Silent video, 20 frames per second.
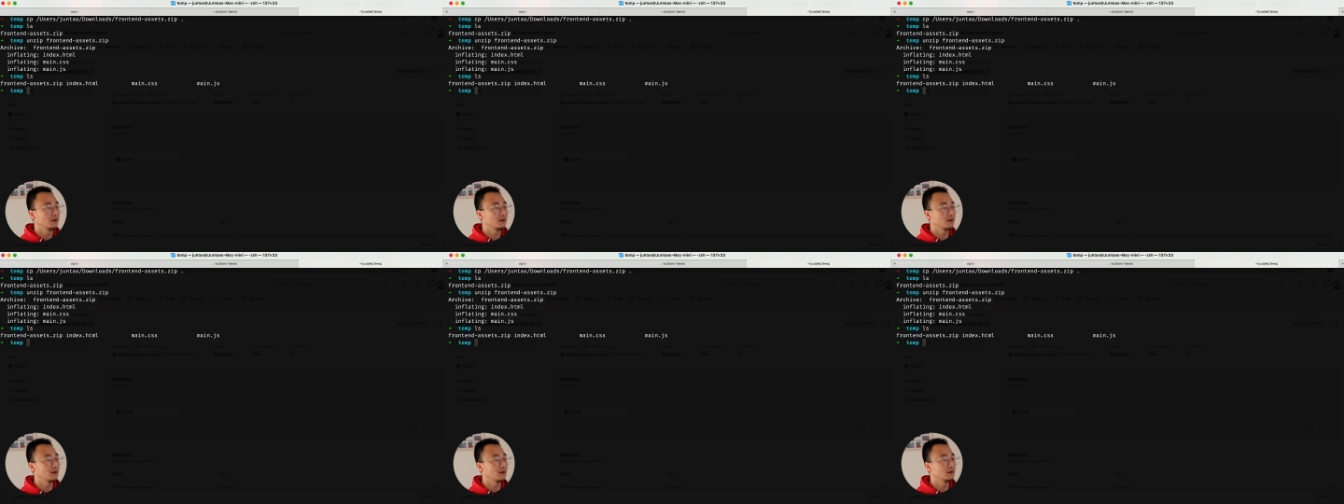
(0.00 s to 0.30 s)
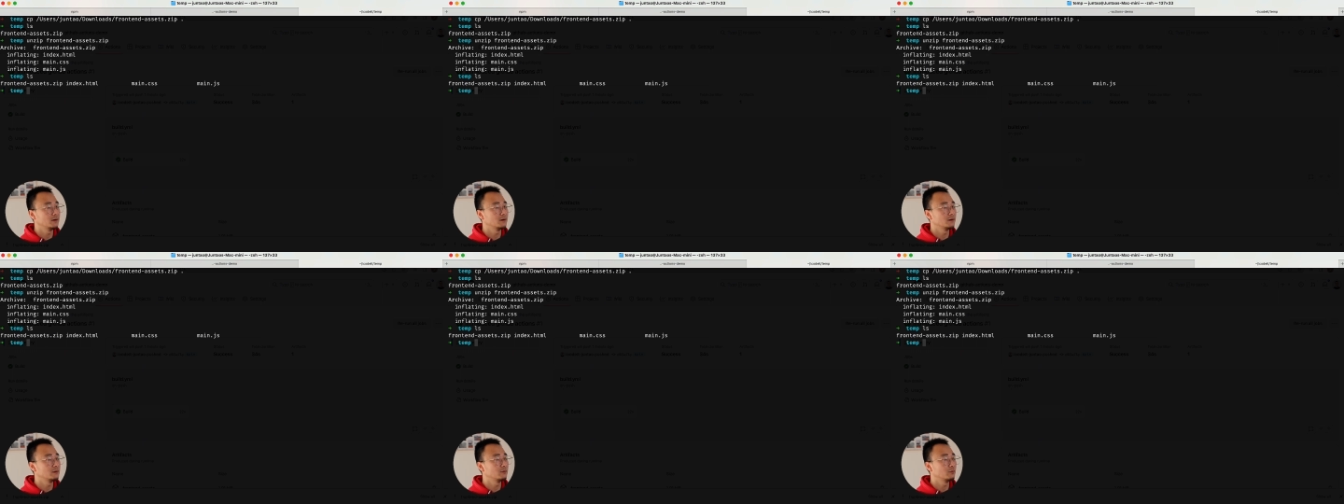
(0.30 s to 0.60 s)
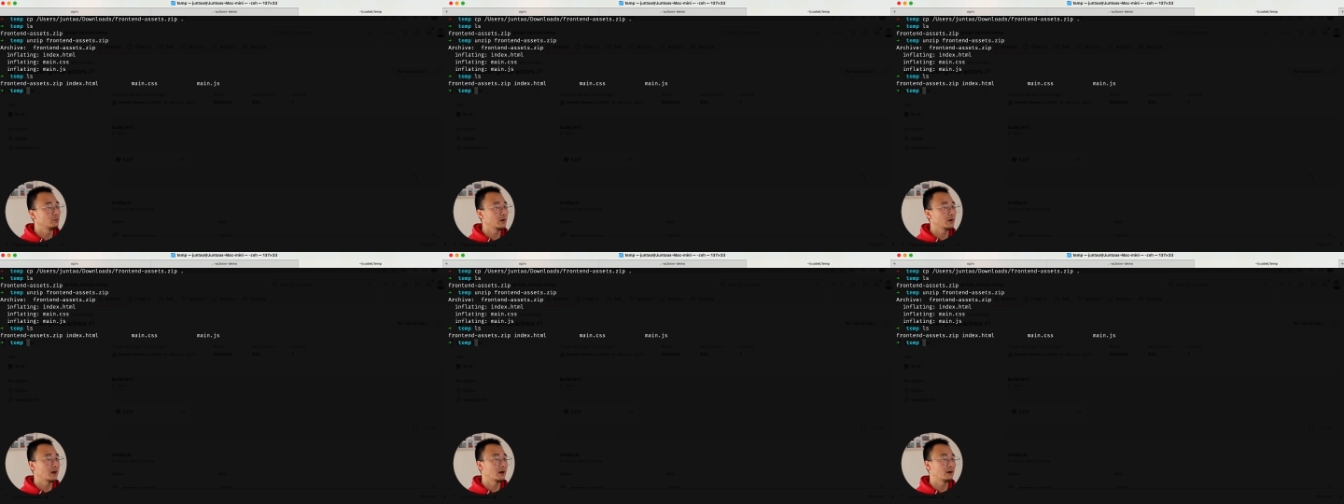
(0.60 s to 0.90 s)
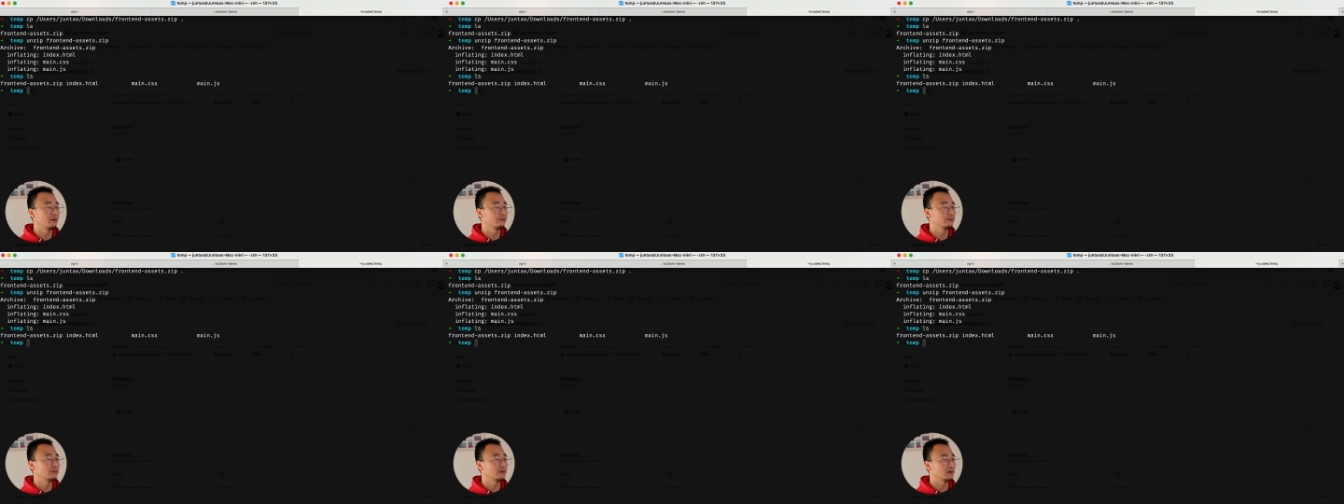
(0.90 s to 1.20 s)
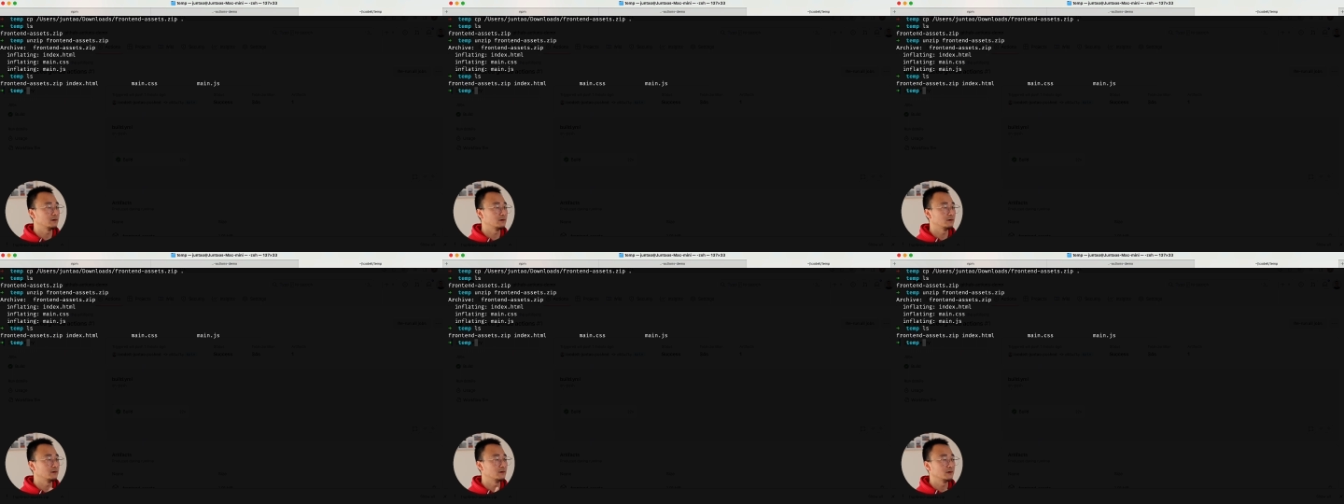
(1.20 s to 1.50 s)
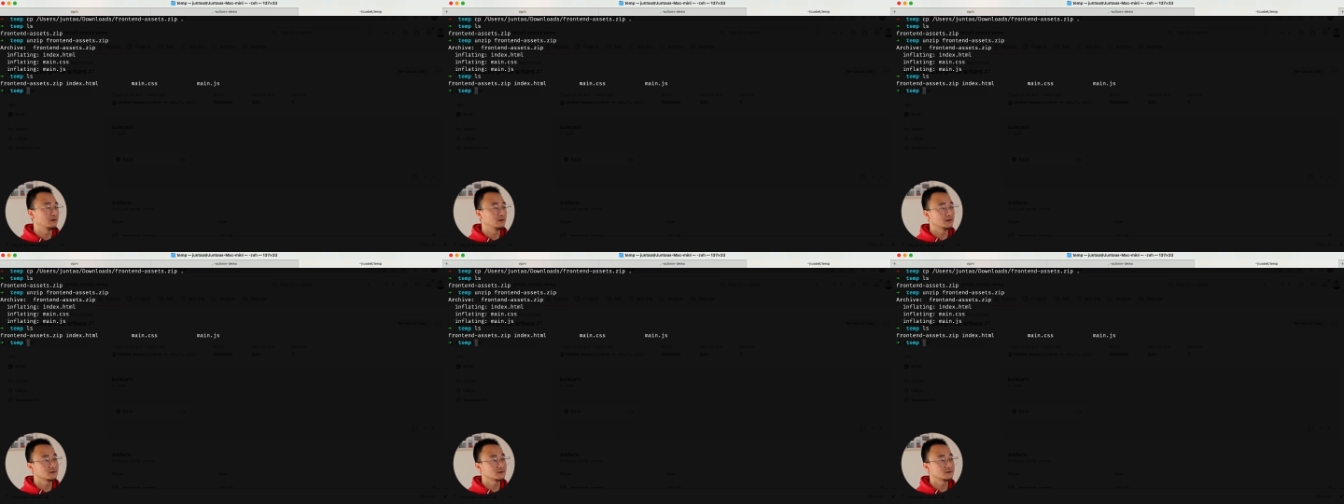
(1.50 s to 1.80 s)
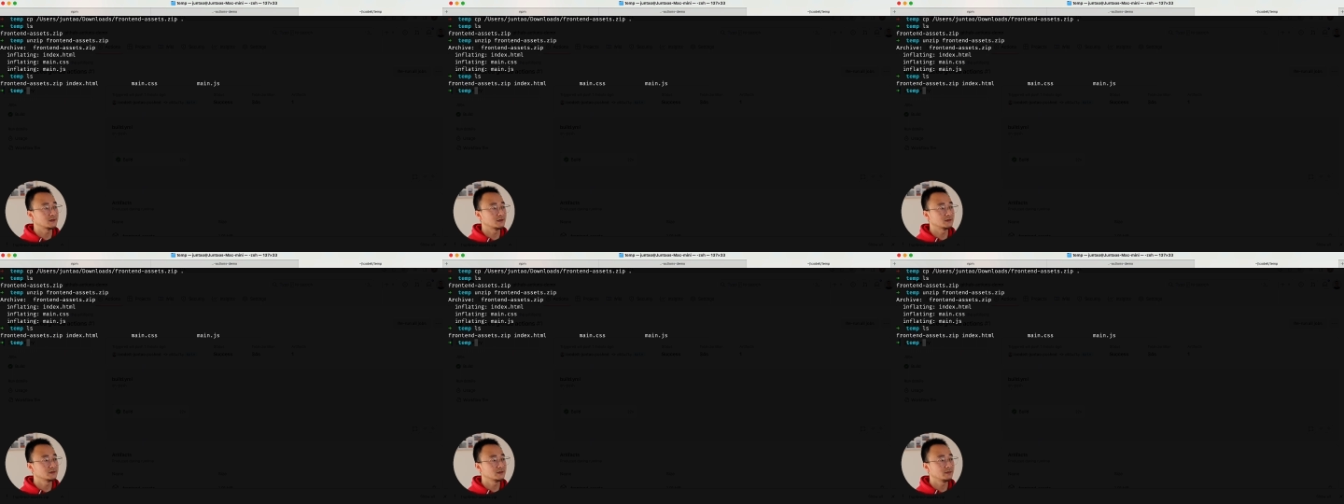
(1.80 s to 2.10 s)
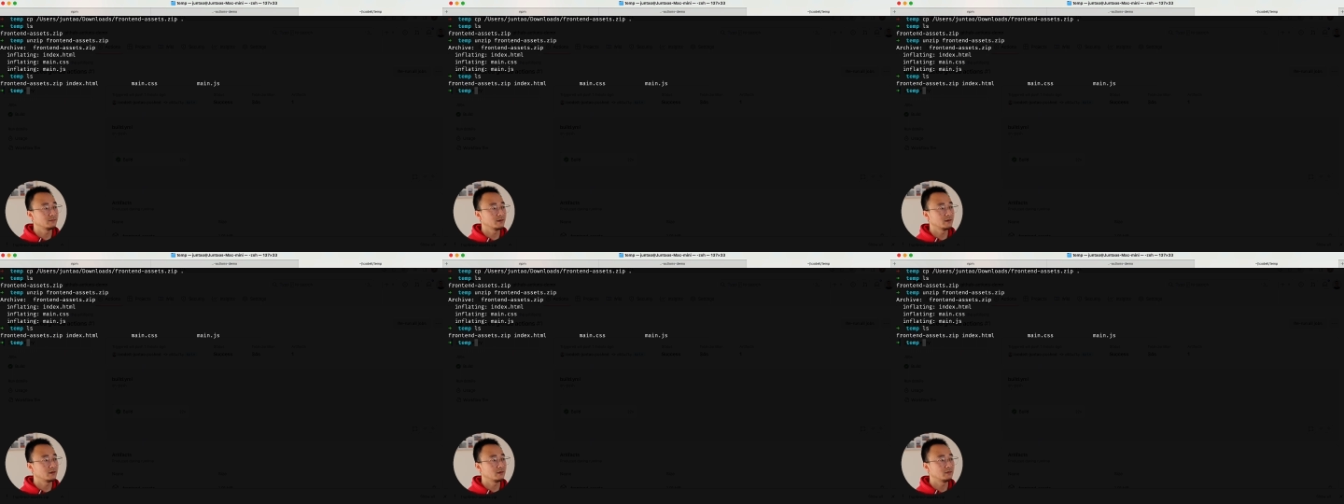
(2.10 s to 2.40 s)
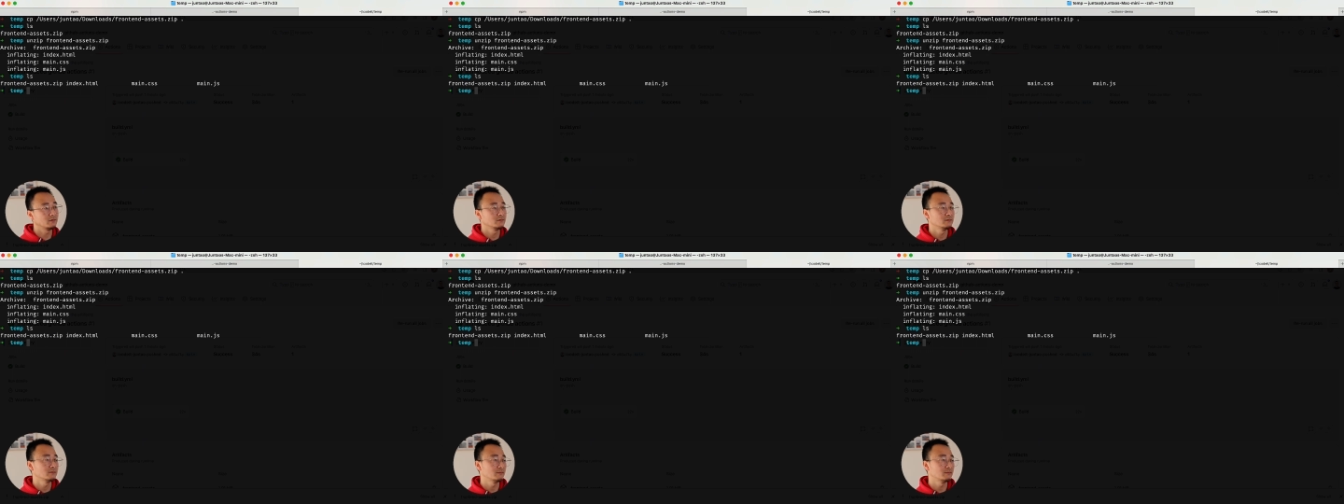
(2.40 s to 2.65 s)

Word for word: And then we have the index dot H T M L,